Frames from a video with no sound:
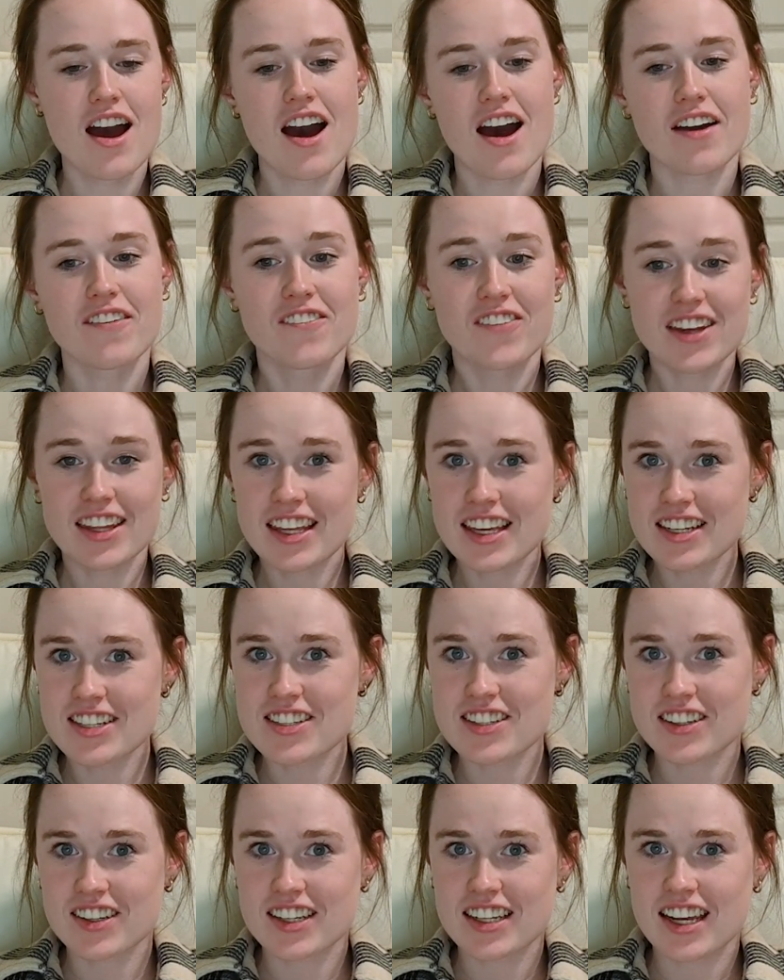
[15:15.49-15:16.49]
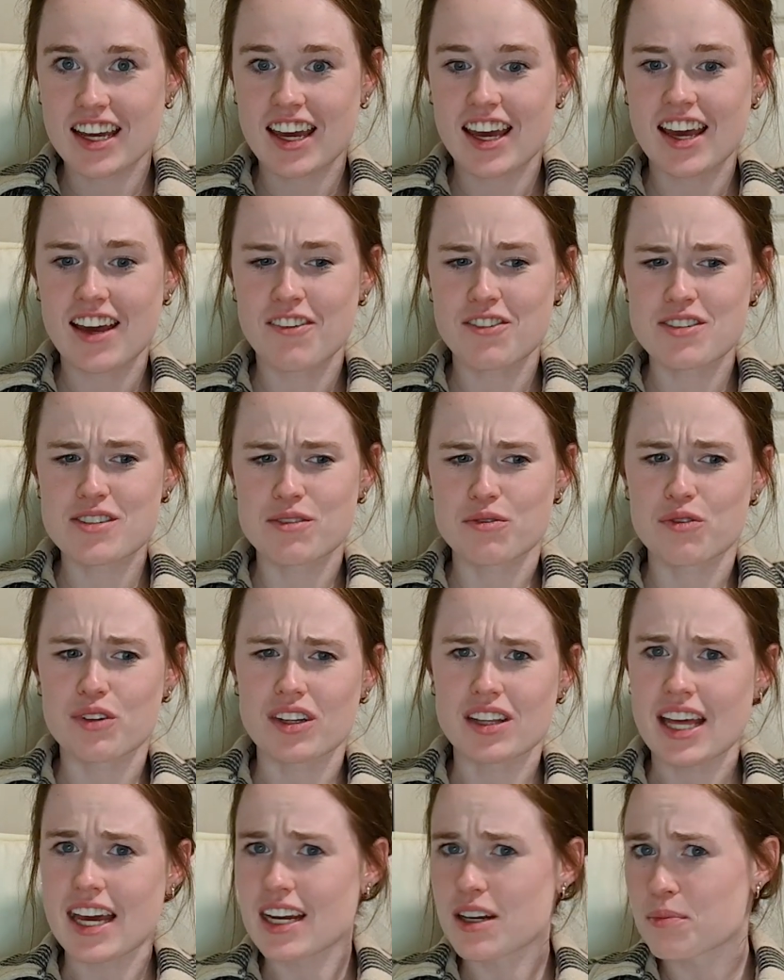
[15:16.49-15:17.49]
I really enjoyed it. It was
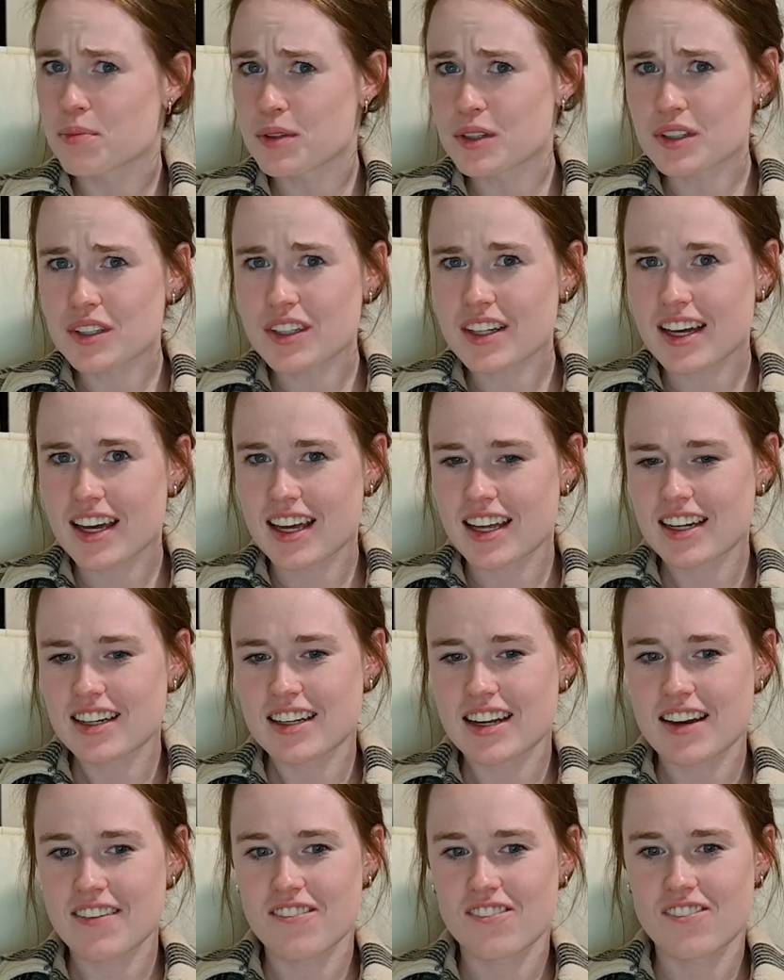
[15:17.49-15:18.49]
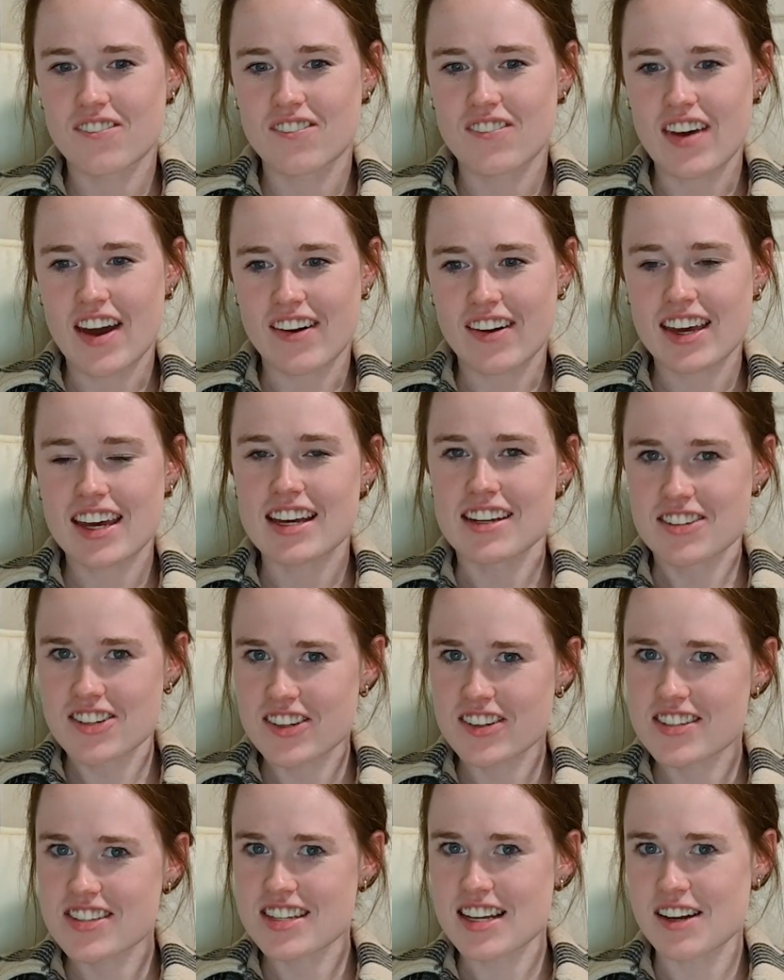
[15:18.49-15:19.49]
relatable in very
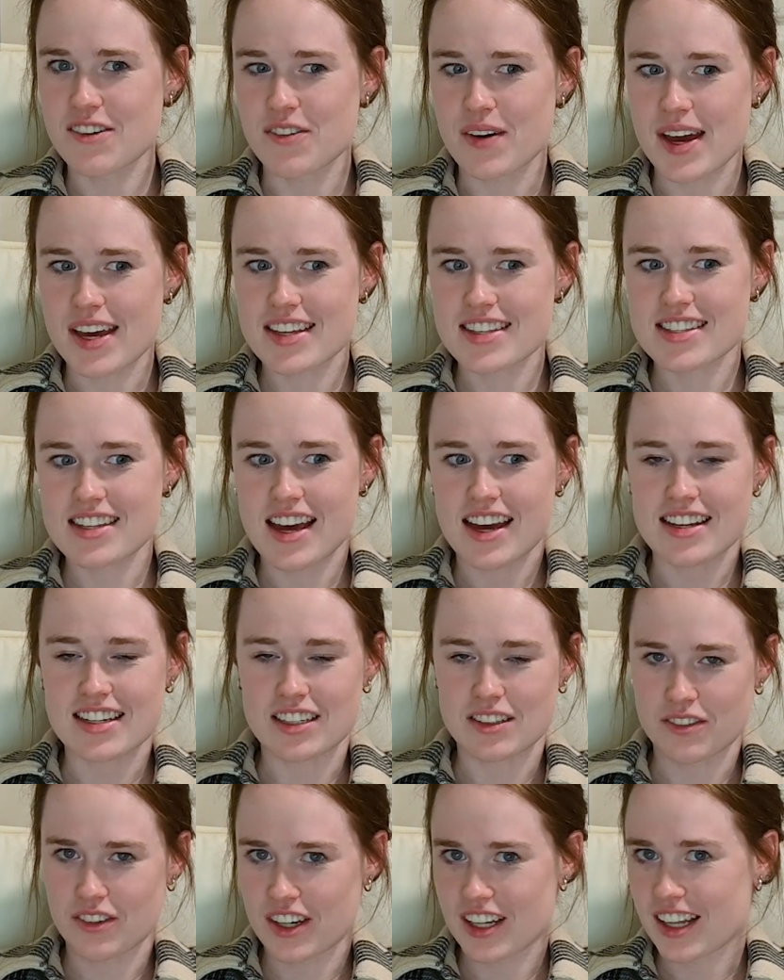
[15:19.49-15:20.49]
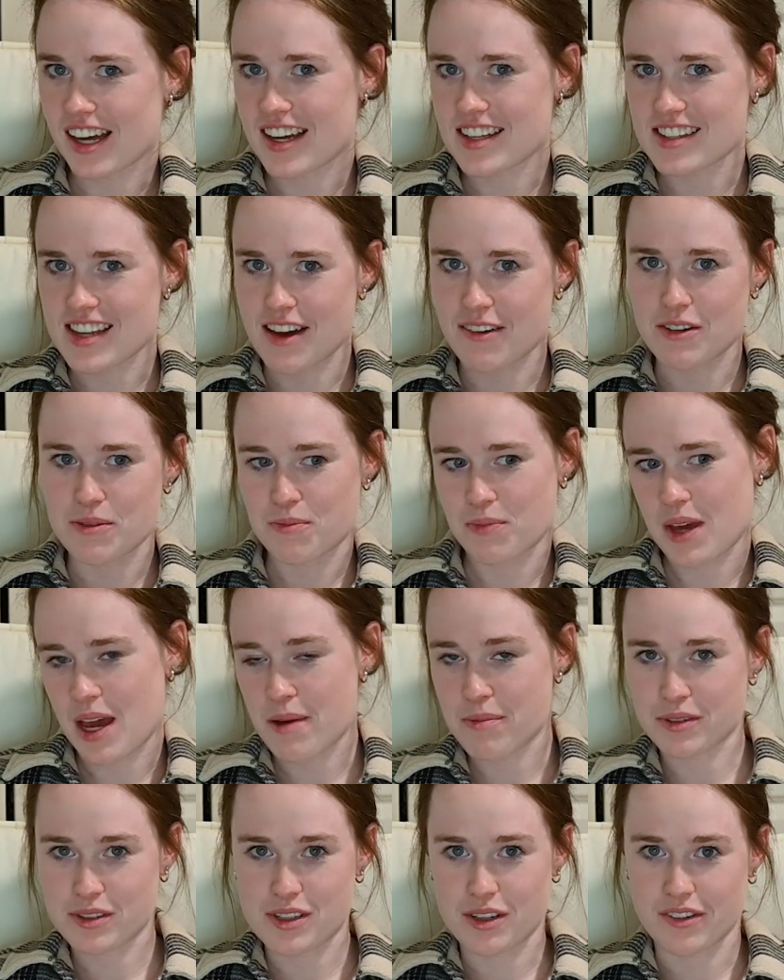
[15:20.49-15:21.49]
interesting ways that I didn't realize I would be
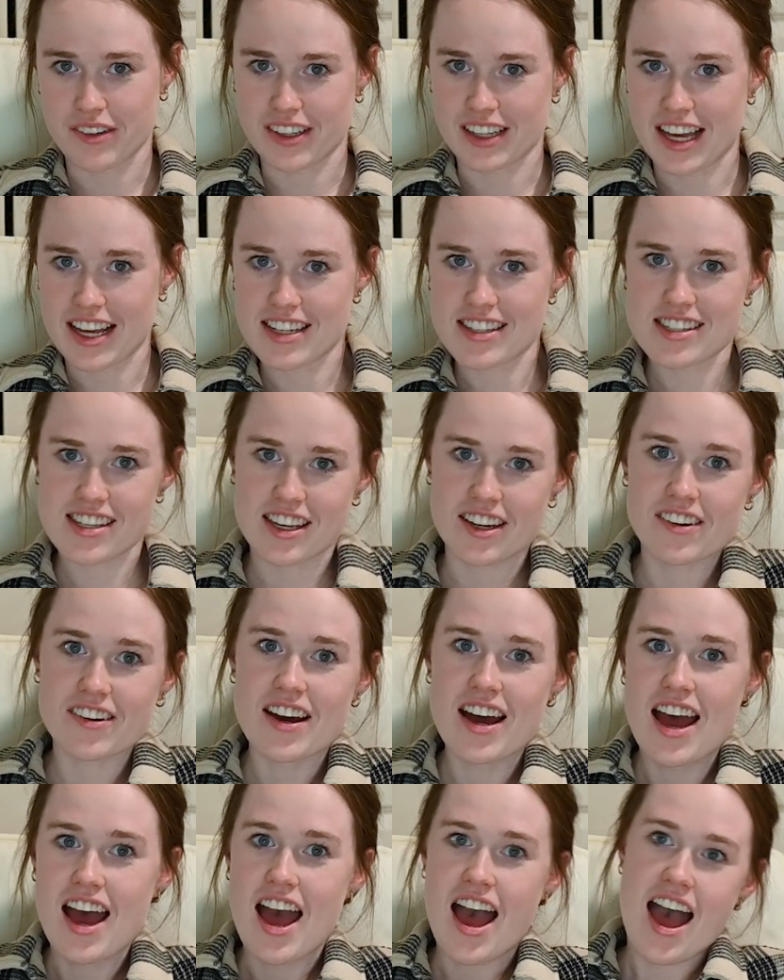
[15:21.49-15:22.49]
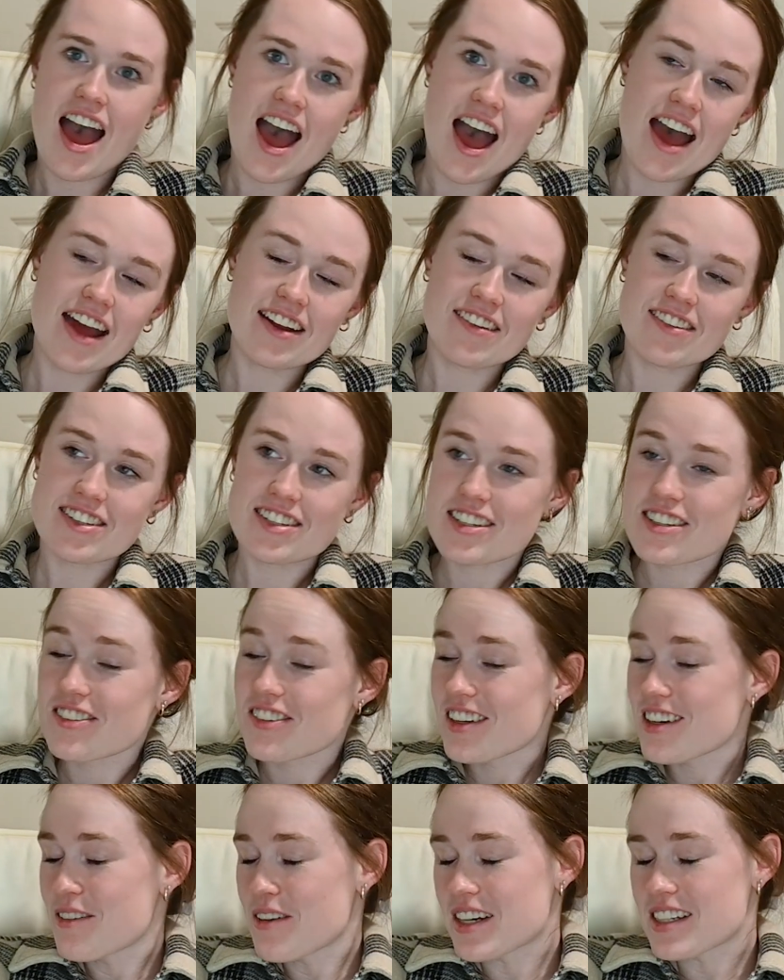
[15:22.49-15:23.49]
able to relate to, and it was just
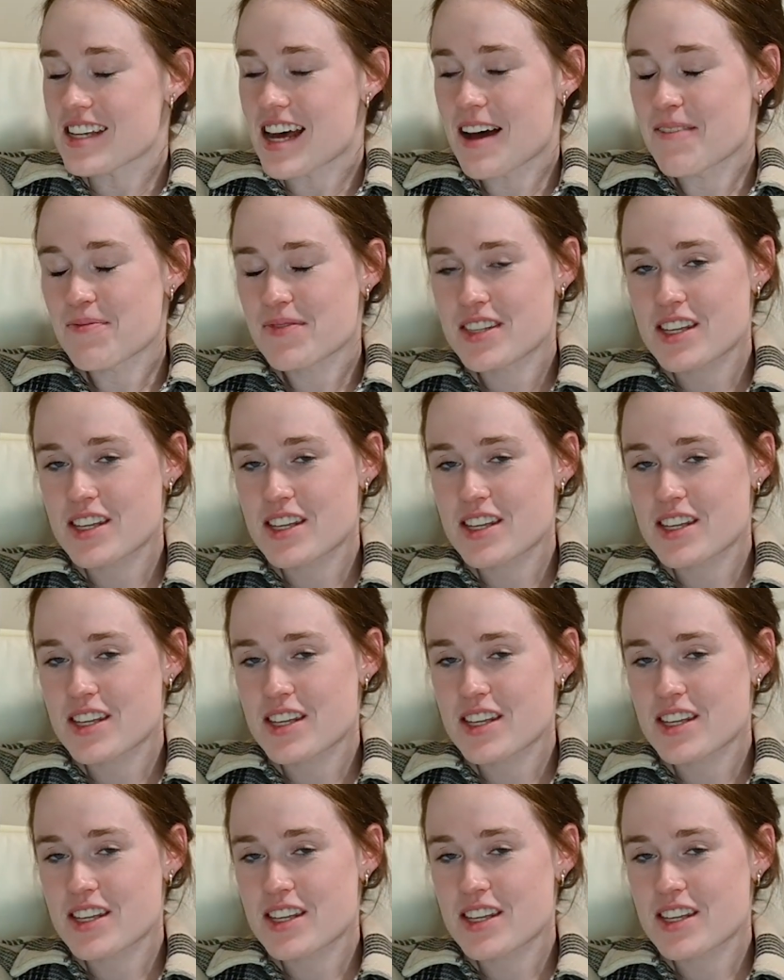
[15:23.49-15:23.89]
really well done.